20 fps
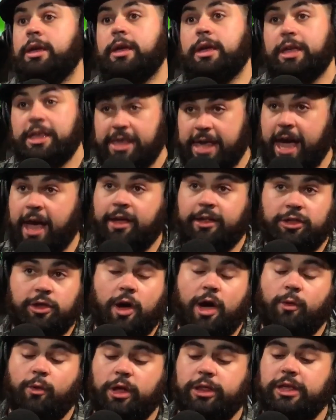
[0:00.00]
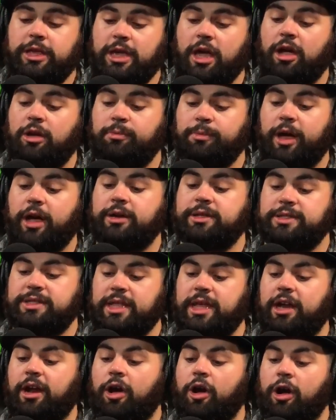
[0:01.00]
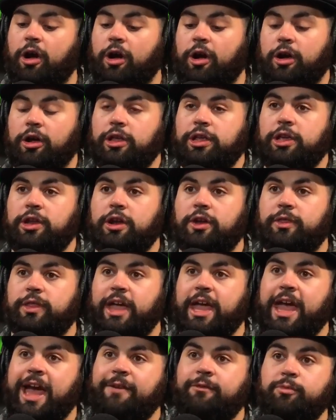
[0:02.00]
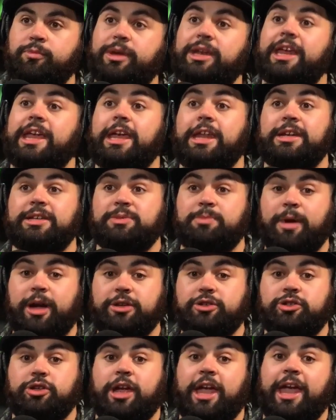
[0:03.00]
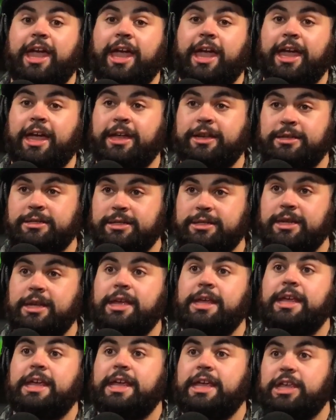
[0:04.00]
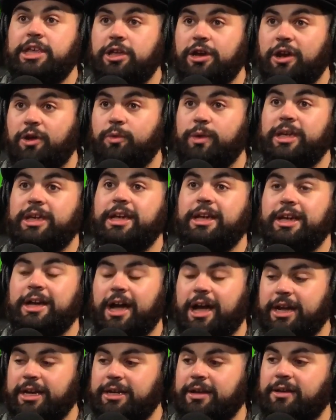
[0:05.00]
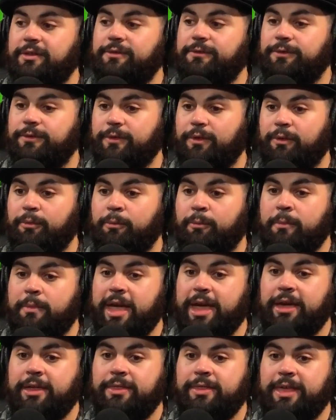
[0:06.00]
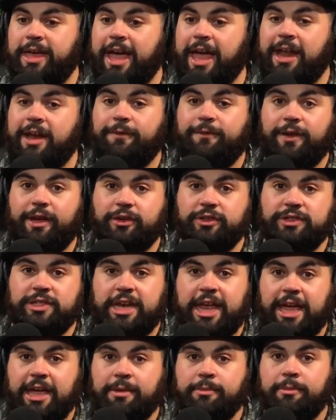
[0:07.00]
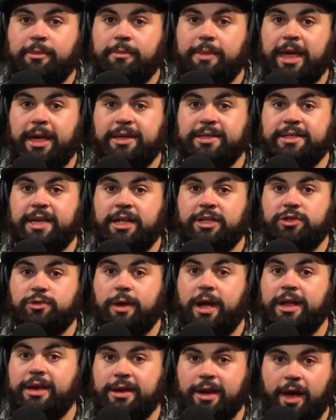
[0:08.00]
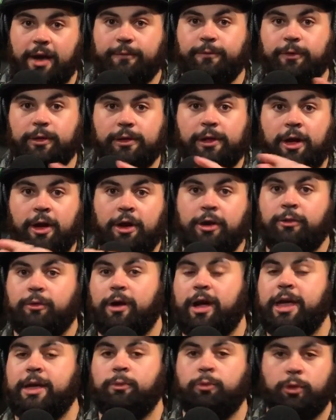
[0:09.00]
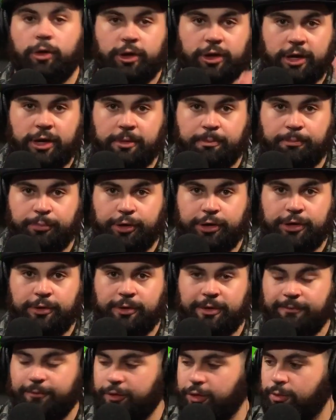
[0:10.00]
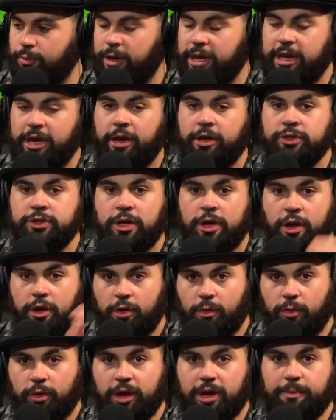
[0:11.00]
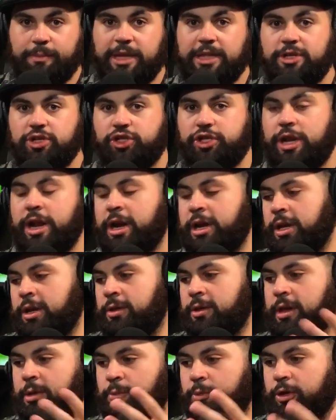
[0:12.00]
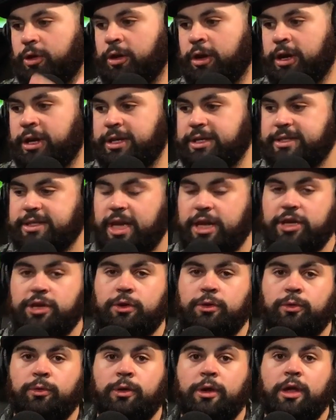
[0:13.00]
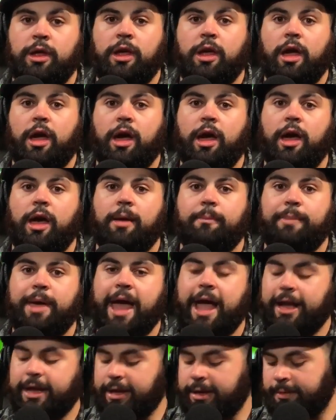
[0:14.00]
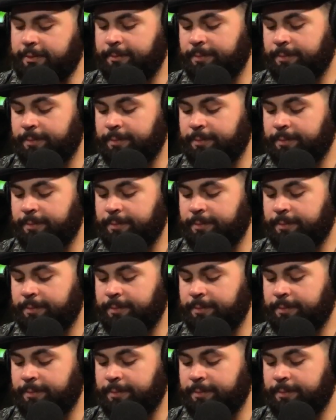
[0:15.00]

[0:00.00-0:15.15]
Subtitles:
yeah, no, I want the young bucks that are, they haven't been hit as much, and, we can kind of make the NFL's name make sense, right? Not for long, right? We're going to put you in for 3 years. We're going to beat the shit out of you, and then we're going to send you packing.